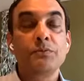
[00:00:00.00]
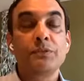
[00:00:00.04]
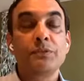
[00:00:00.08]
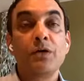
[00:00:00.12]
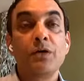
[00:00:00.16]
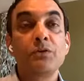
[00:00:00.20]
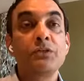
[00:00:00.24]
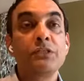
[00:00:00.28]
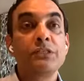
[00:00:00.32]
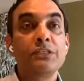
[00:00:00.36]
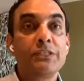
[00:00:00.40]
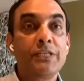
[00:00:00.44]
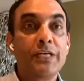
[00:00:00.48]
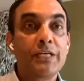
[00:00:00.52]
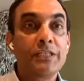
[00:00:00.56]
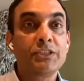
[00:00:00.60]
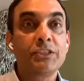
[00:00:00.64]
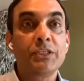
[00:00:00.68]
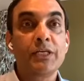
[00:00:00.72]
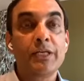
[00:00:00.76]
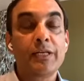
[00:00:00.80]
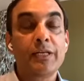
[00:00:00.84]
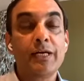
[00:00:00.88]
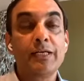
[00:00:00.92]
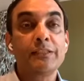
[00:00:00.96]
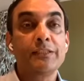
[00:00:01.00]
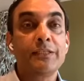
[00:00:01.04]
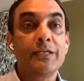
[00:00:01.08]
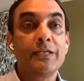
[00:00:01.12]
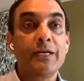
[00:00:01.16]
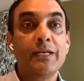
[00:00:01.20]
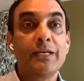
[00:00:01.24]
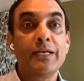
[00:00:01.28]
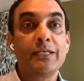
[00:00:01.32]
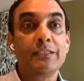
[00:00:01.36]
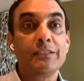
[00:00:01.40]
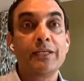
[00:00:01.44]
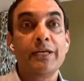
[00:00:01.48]
Southeast Asia and
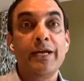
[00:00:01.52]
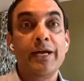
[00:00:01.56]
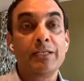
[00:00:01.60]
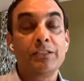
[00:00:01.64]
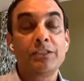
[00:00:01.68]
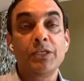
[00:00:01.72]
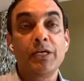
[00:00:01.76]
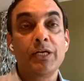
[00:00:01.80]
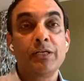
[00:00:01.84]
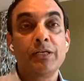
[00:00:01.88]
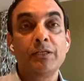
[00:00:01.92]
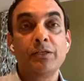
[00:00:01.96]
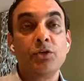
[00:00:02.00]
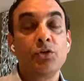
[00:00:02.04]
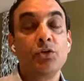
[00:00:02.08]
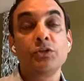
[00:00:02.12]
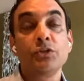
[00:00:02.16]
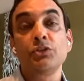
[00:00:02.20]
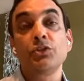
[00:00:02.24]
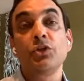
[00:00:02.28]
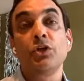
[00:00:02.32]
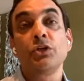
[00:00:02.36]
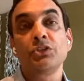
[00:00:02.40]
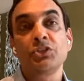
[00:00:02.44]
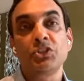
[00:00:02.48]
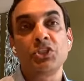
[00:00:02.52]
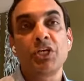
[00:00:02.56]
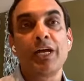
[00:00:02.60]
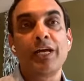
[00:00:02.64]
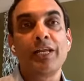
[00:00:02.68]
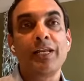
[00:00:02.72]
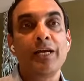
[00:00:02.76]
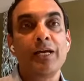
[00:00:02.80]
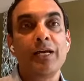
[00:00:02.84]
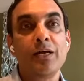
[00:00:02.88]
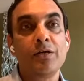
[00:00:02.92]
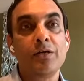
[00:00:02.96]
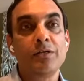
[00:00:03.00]
ASEAN as the adjunct. It's not
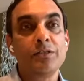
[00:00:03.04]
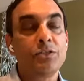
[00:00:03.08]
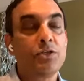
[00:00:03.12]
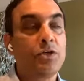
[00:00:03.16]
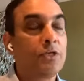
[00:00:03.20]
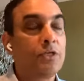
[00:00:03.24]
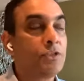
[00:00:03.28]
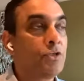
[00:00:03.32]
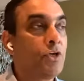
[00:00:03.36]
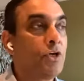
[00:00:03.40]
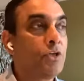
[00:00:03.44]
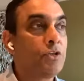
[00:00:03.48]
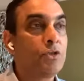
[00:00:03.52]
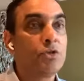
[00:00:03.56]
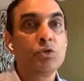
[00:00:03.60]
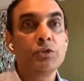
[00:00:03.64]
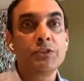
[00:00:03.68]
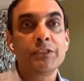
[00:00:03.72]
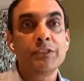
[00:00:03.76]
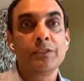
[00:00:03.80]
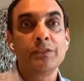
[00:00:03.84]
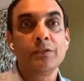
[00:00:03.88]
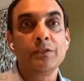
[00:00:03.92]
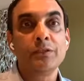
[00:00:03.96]
China, it's not Asia,